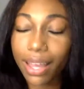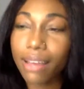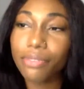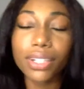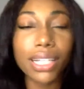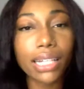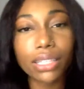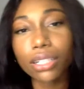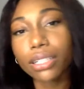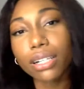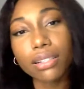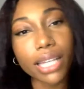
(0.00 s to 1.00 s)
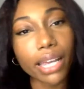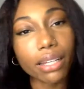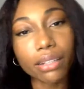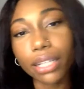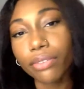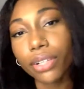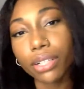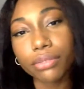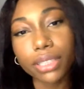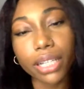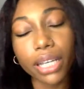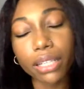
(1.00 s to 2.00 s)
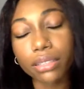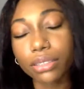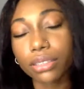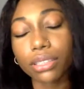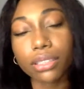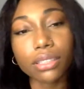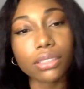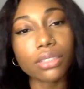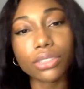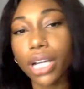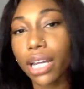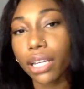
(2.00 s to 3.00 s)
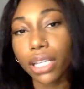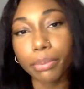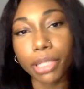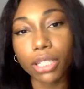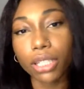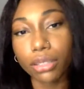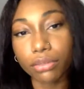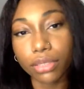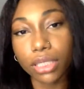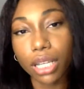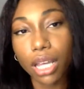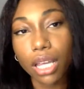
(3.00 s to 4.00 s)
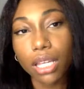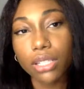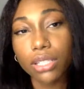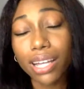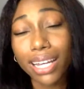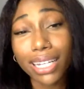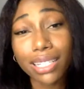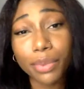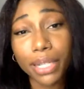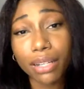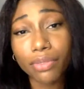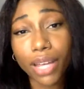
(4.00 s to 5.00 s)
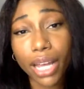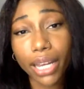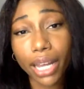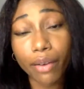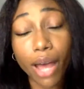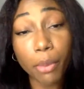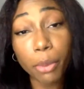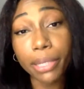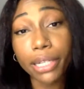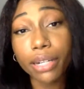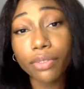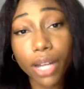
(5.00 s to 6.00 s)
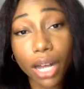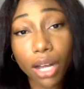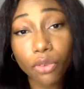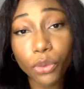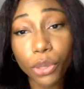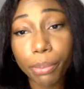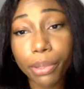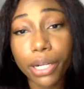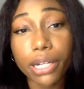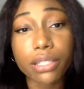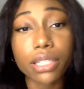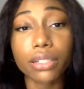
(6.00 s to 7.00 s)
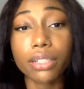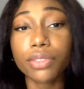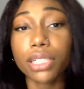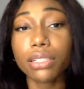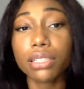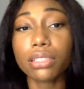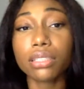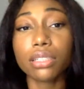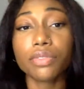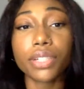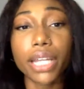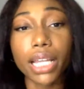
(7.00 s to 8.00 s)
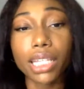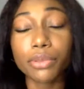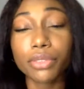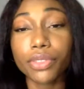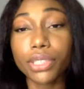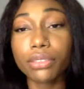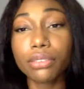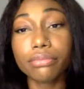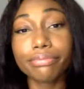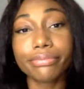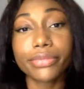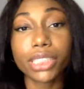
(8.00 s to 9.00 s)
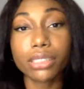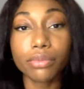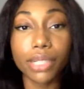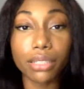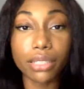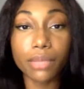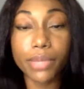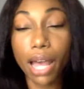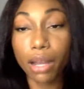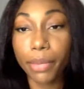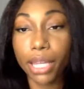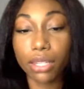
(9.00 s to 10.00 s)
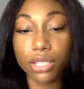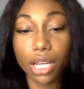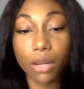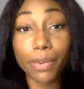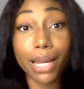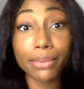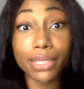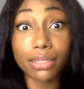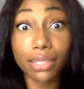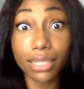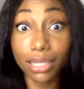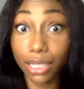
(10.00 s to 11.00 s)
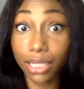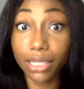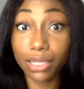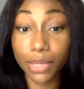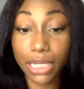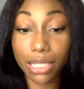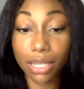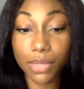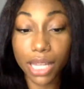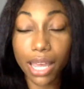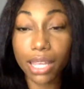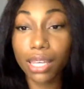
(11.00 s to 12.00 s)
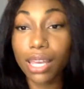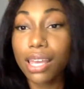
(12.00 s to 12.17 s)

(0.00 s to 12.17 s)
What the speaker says: I feel like the girls ain't gonna give her the real answers. The girls gonna try to keep it cute. So I guess we're gonna find out. I'm gonna be there for all 4 parts. So even though this is the finale review, we're gonna keep talking about the show probably to the end of the year is what it seems like.